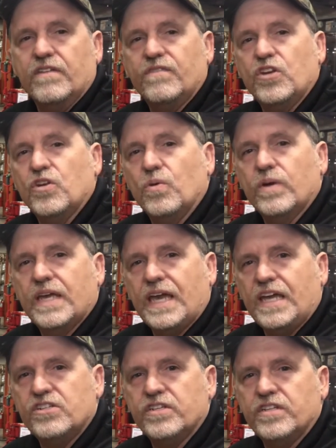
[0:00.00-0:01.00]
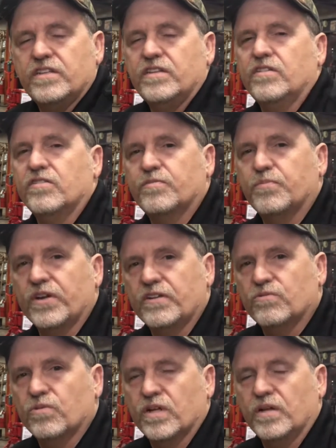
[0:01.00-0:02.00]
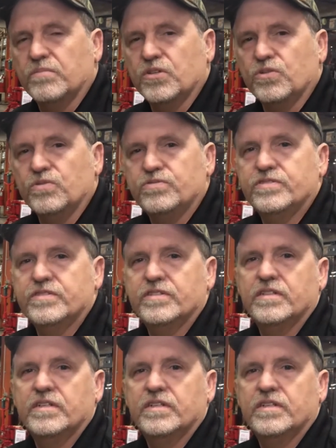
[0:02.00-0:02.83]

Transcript: If you don't cage it, the springs will come loose